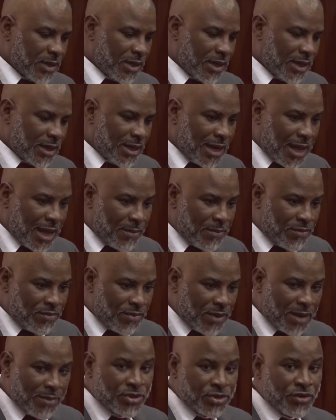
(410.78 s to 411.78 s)

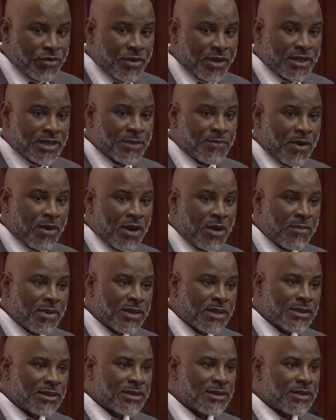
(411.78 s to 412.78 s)
laboratory
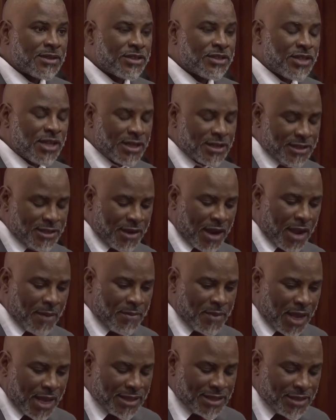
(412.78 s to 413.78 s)
experiments to test the
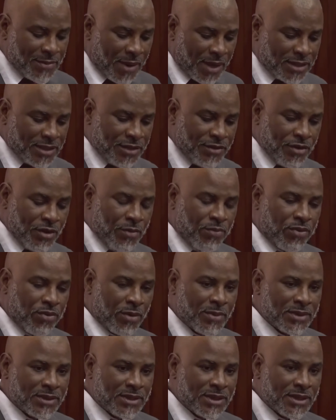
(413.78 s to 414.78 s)
antibacterial
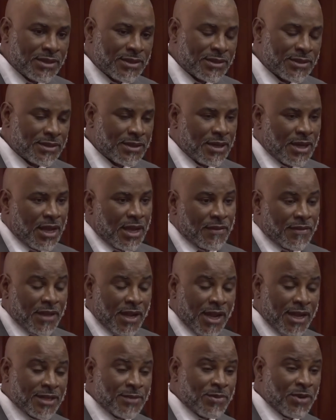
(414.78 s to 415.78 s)
properties. There
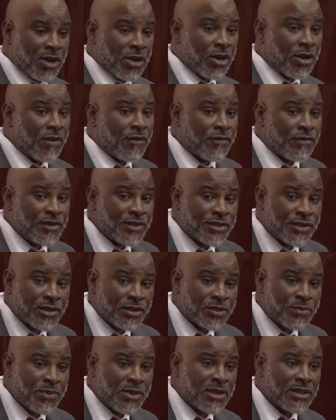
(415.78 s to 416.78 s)
has been a lot of research
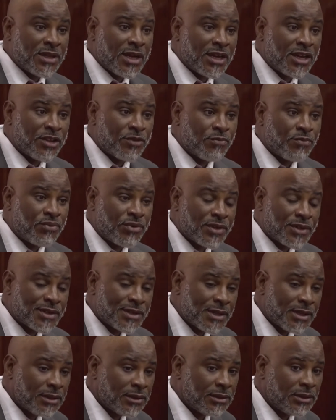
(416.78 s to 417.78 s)
being done in
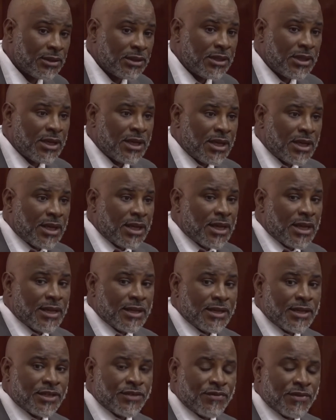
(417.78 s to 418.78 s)
Brazil in
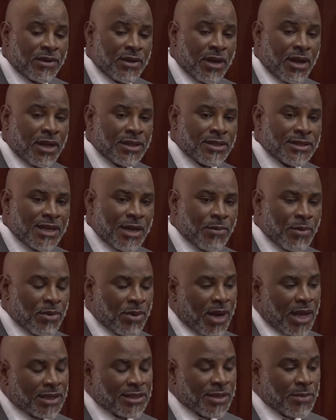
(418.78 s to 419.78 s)
this regards, and we would
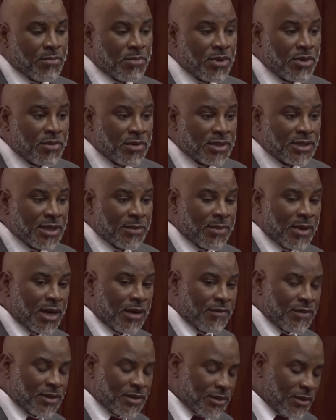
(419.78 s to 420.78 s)
like to mirror some of that
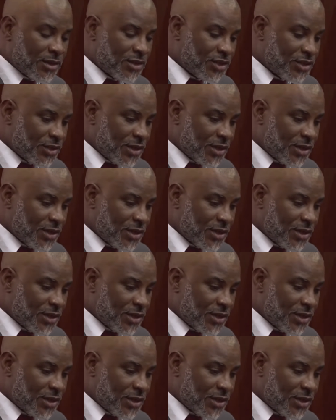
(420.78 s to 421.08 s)
research